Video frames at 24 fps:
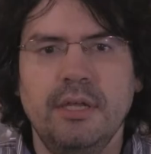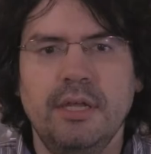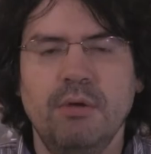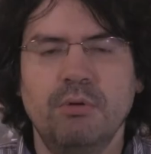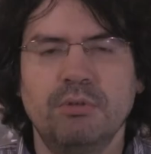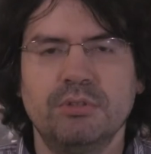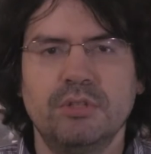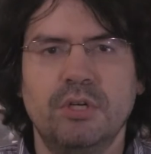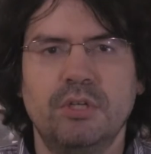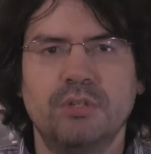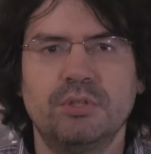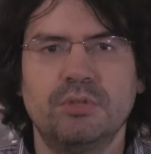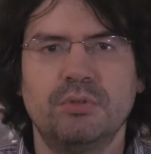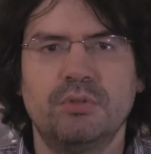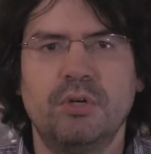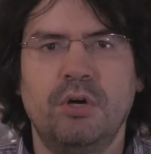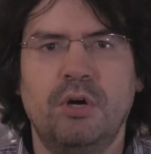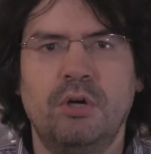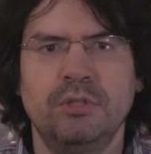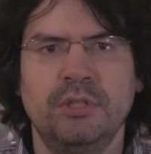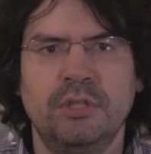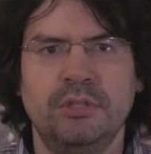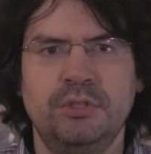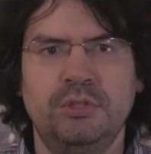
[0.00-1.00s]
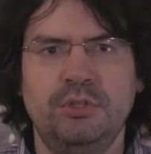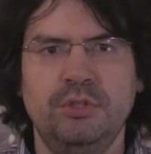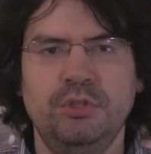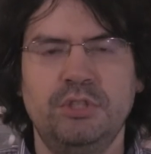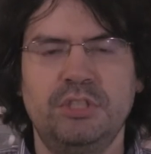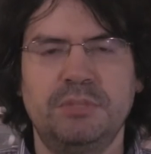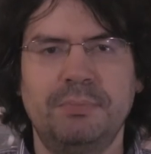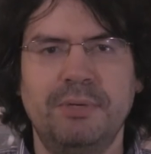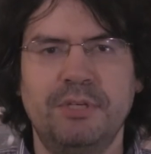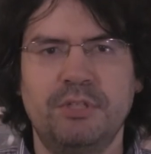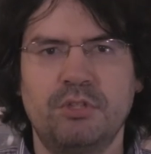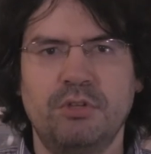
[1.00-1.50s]
He was also called on to do
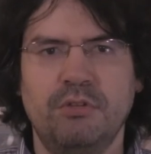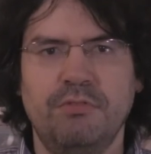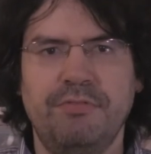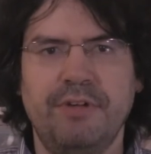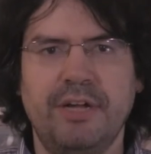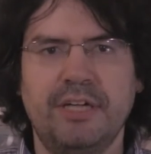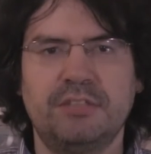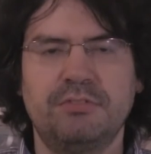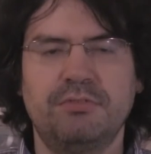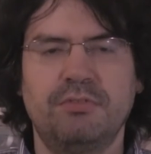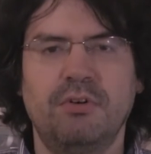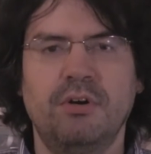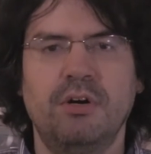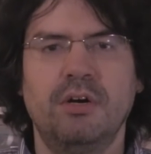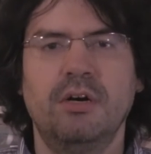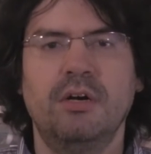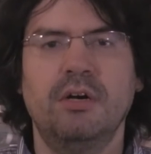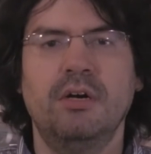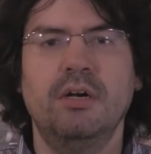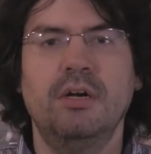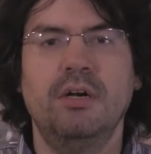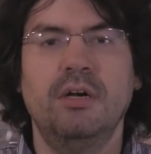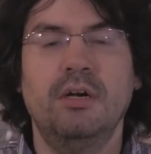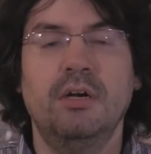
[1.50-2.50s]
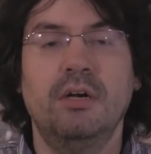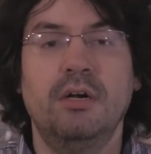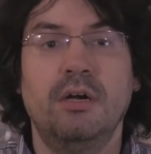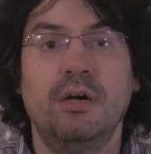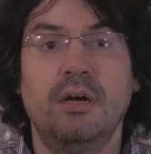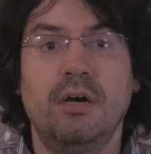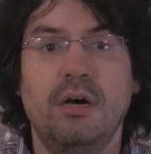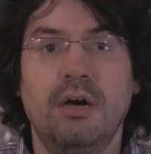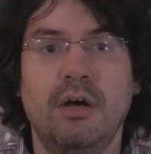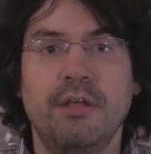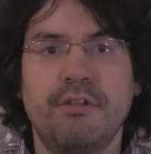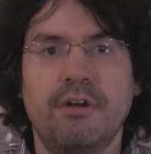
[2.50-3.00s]
special effects for
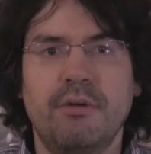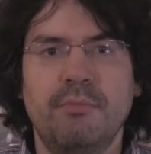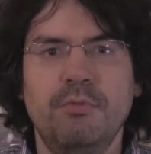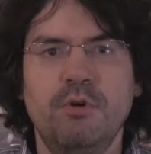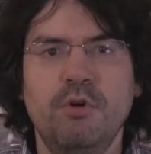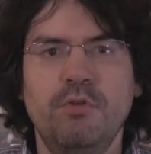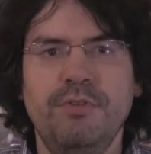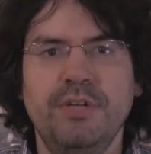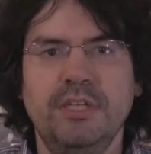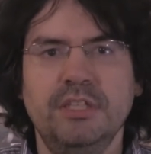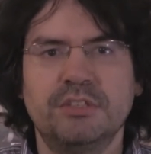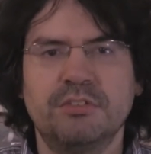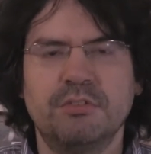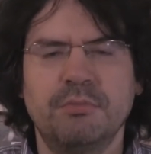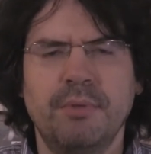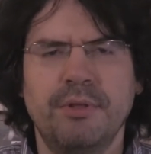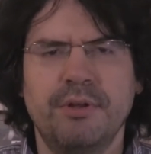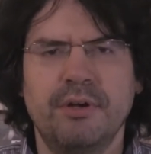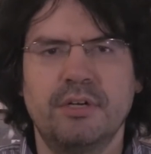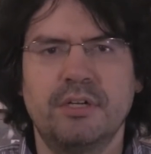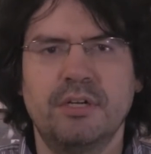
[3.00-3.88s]
other movies from other